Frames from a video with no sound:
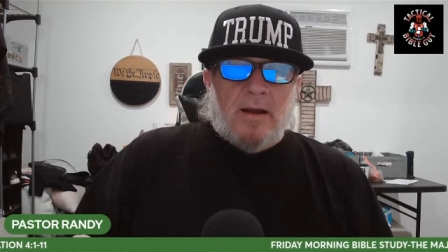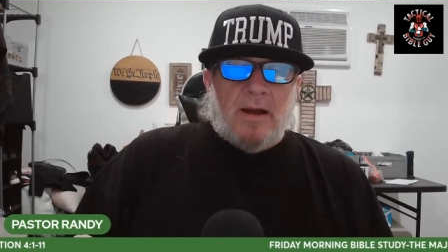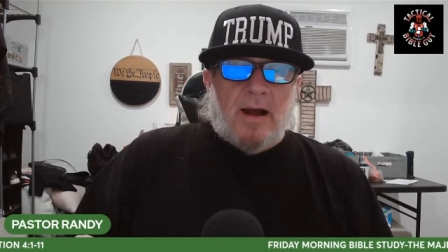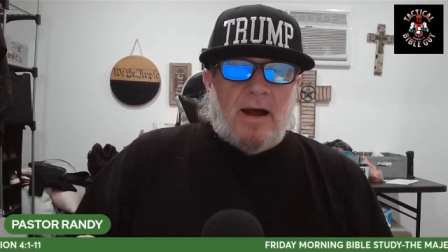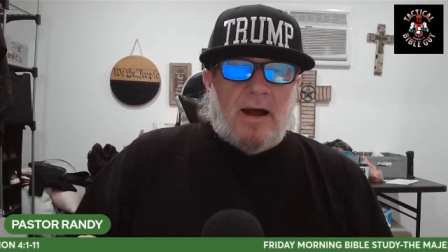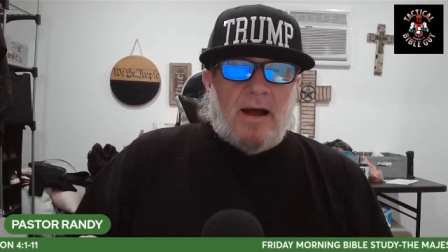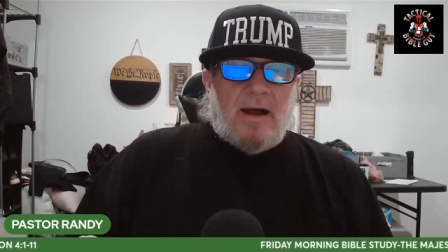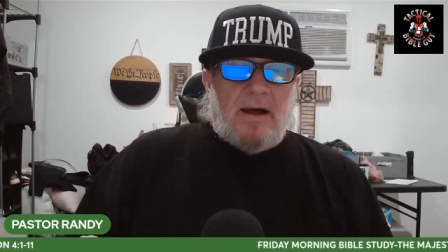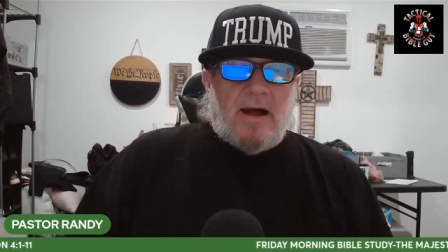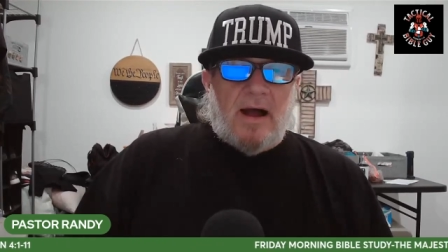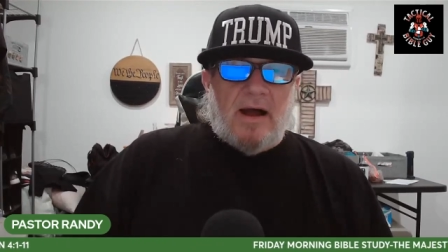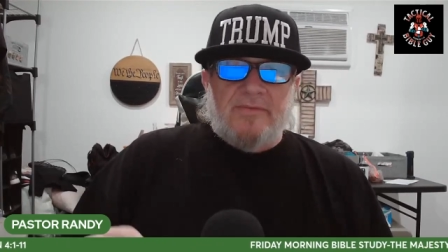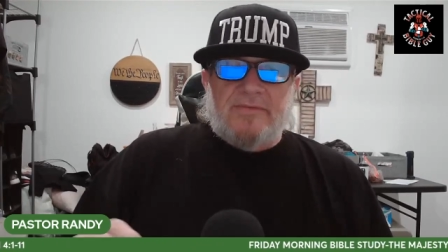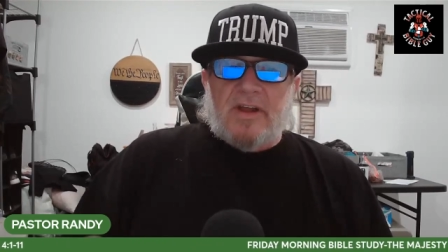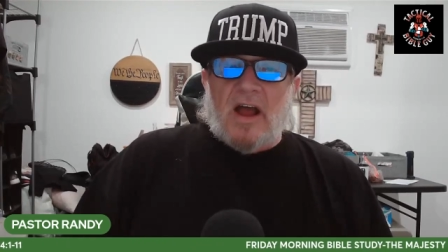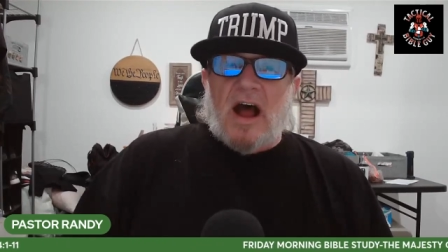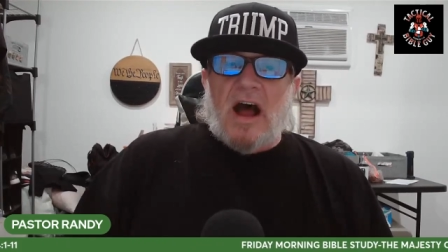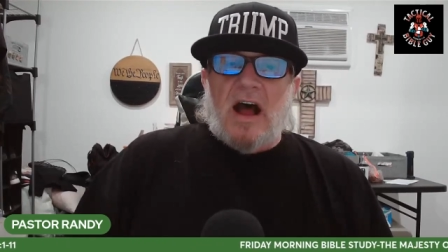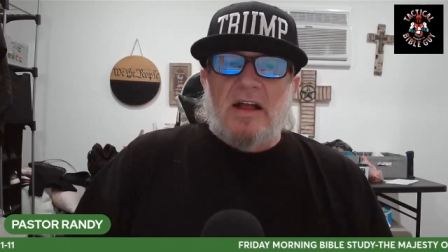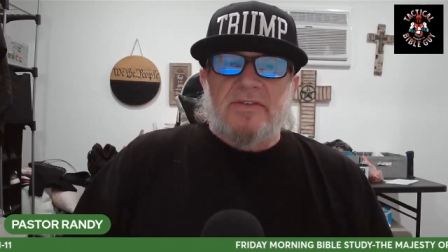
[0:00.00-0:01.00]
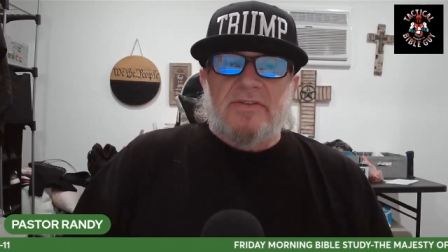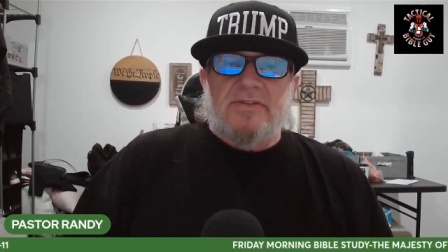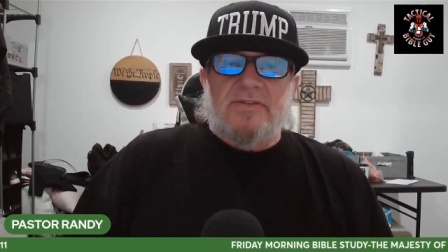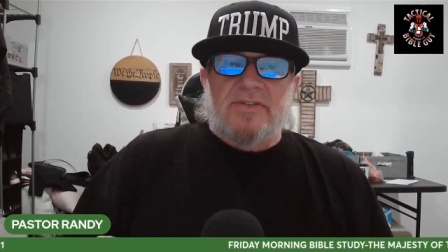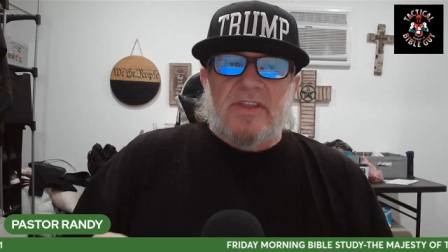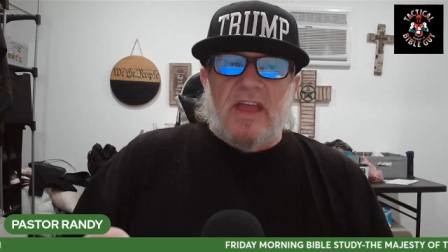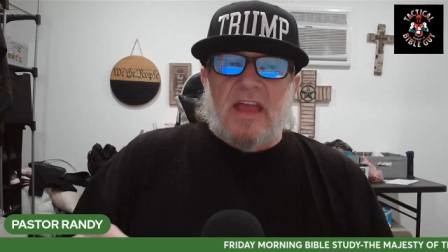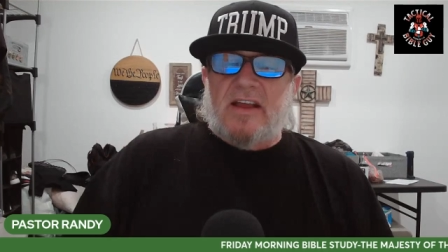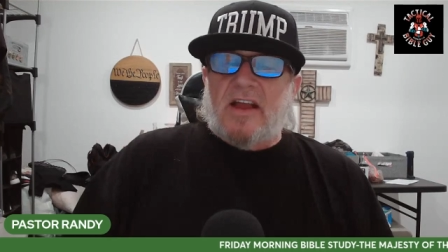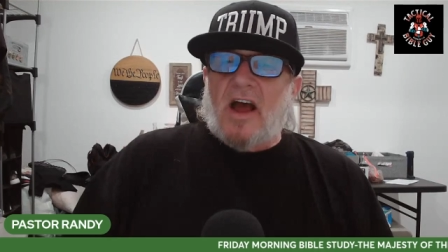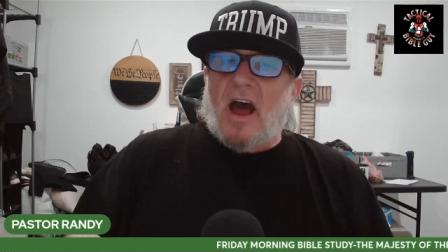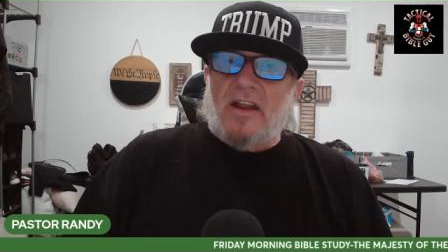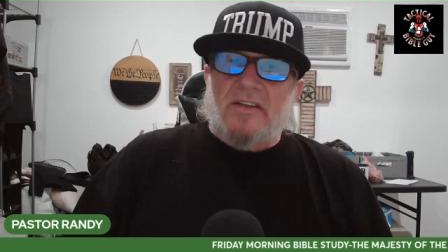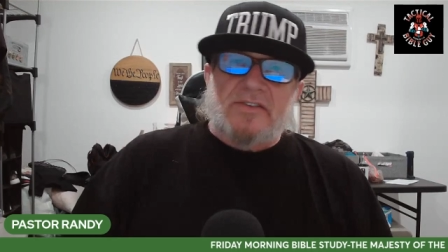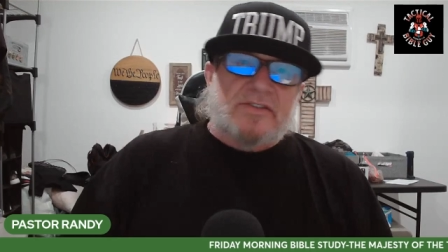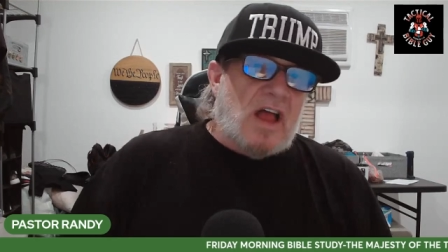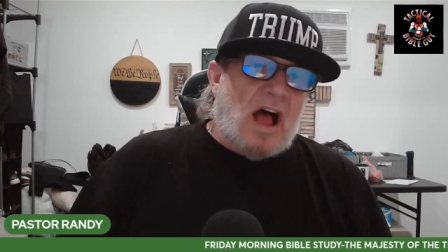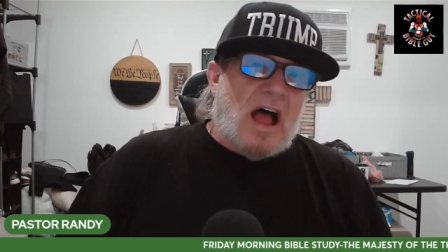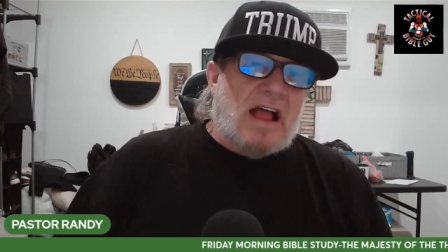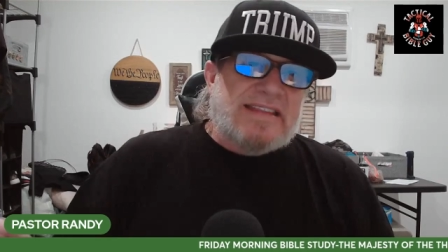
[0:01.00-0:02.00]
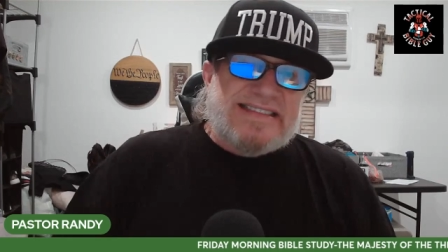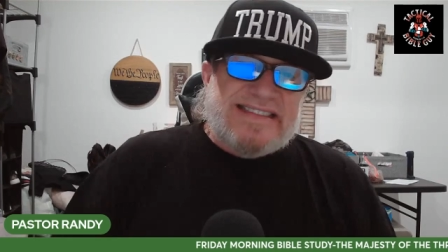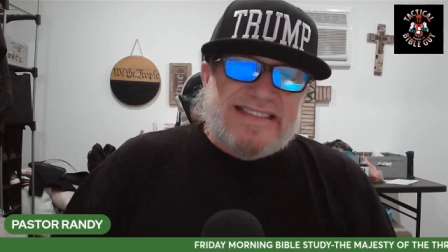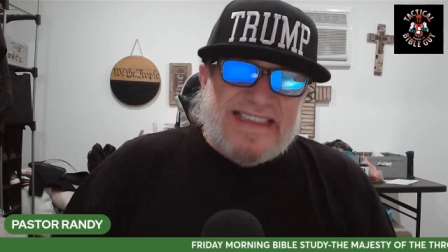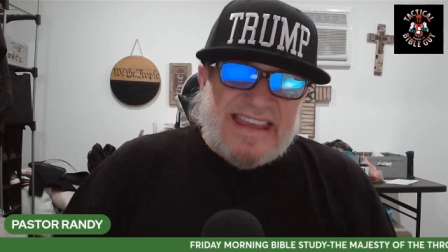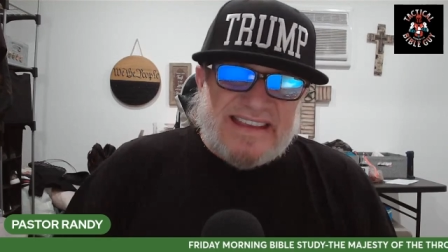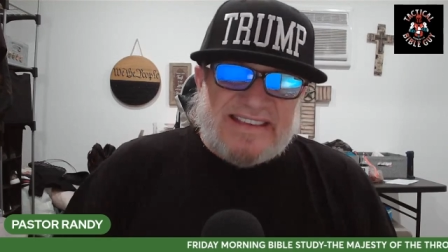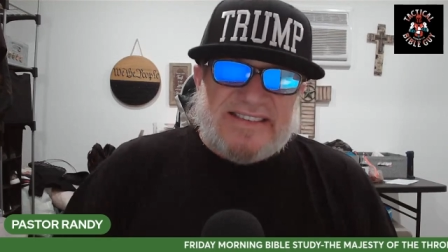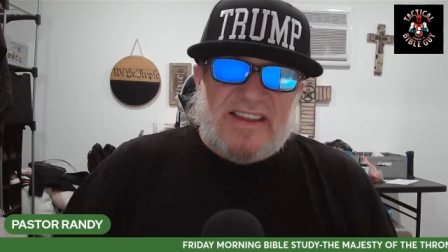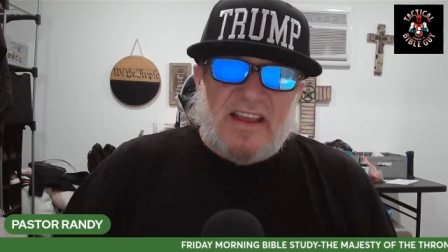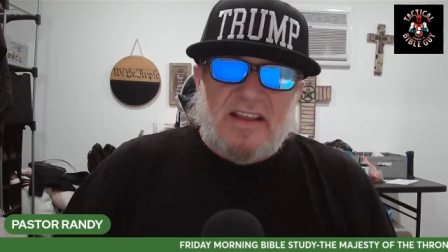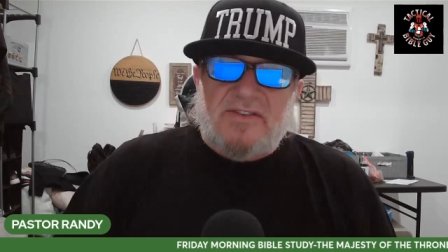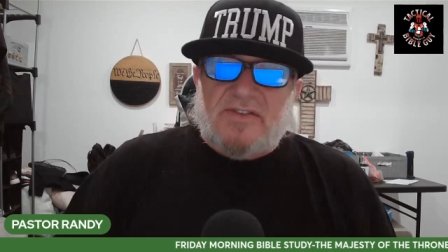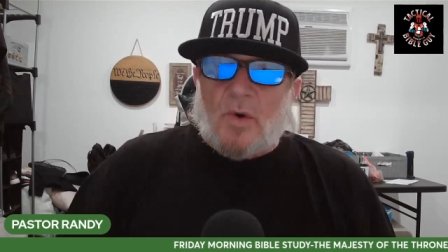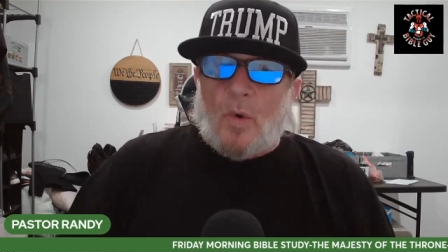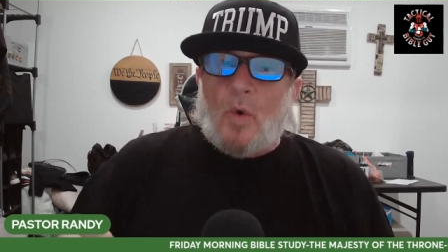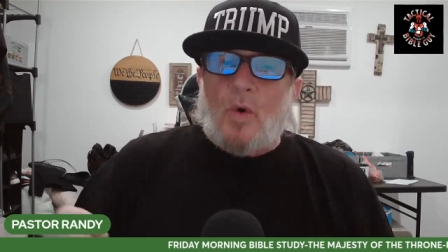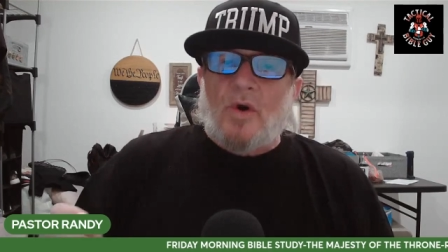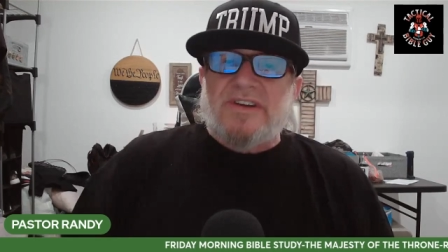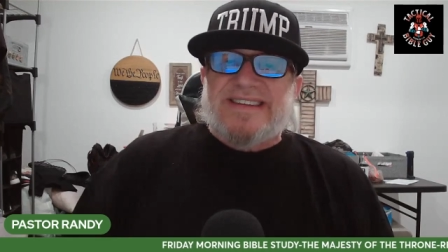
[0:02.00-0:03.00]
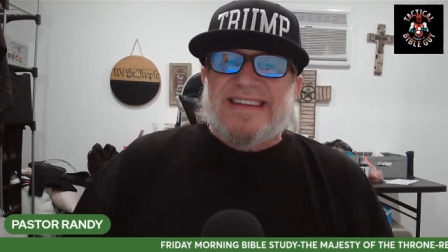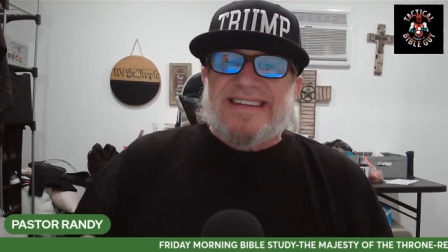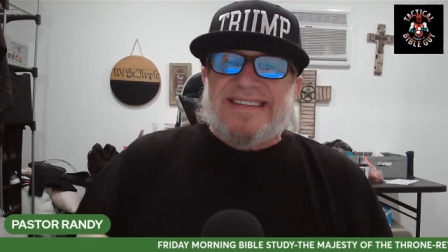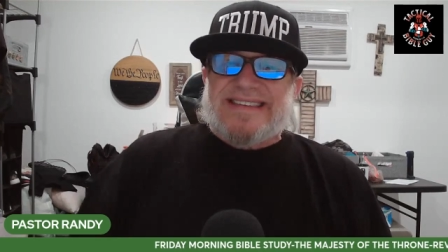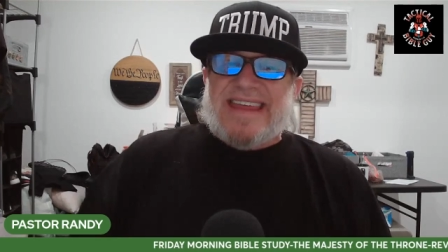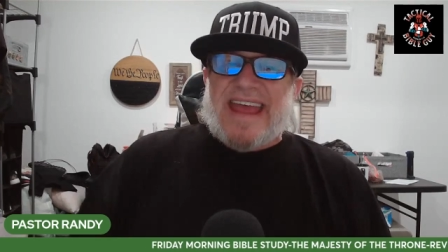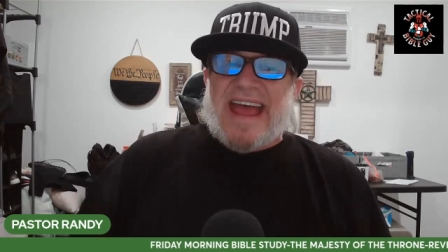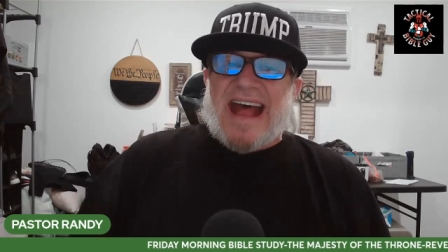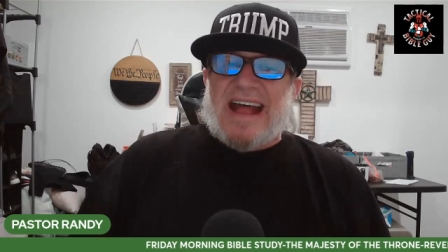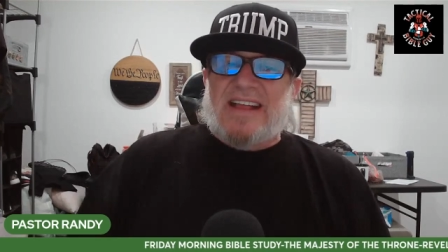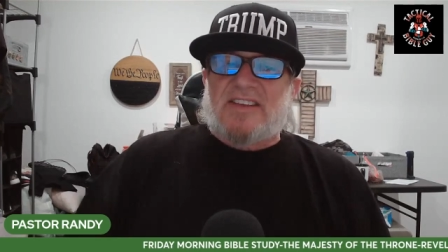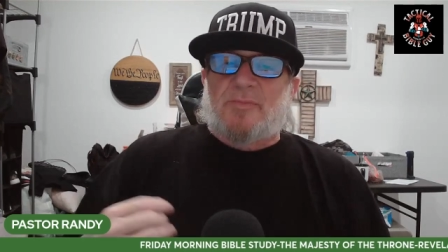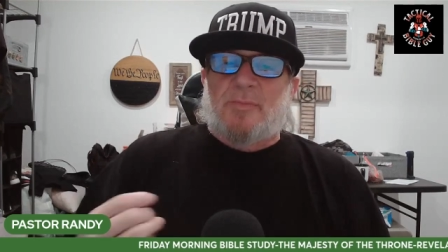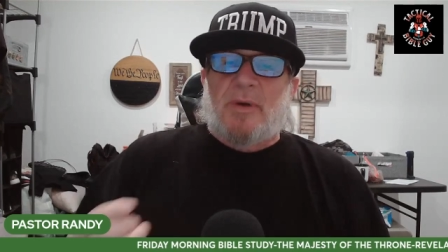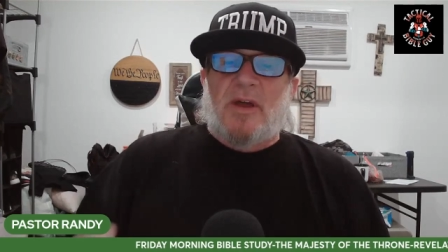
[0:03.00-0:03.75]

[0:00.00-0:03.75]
uh, of God that God is not distant or detached,